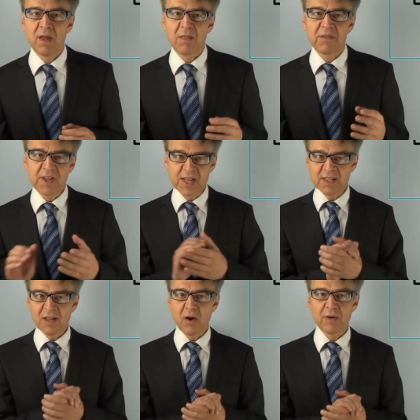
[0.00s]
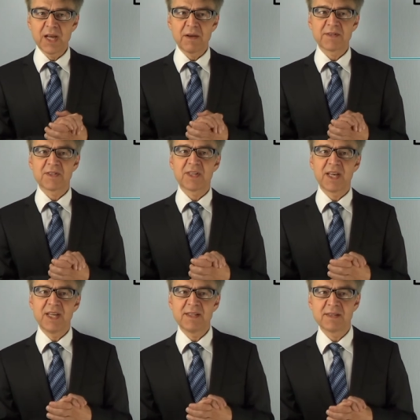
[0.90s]
The second law now
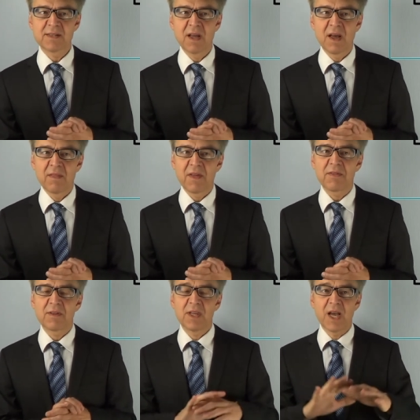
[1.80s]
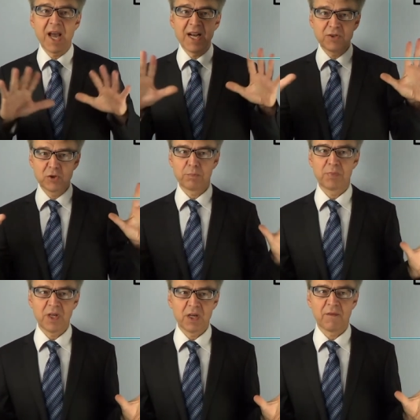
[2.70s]
states that the
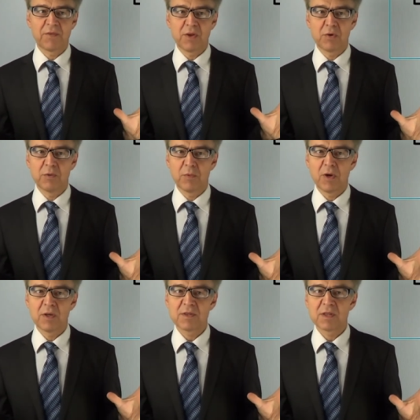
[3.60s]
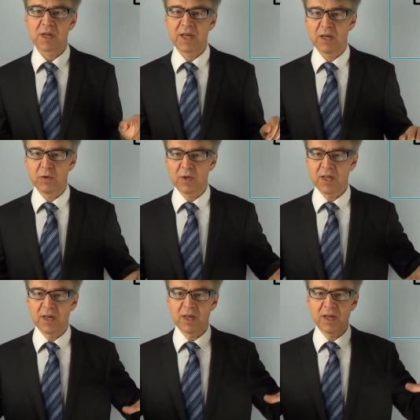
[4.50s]
entropy of the universe can only